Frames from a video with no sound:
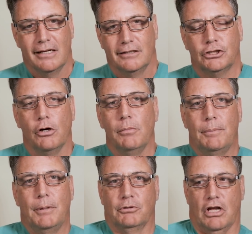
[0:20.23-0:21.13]
so many
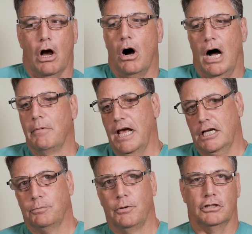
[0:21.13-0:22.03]
people say, Oh, I'm an
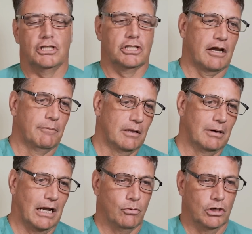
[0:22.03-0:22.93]
expert. Just give me the
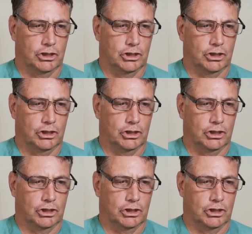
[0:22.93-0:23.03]
blood work.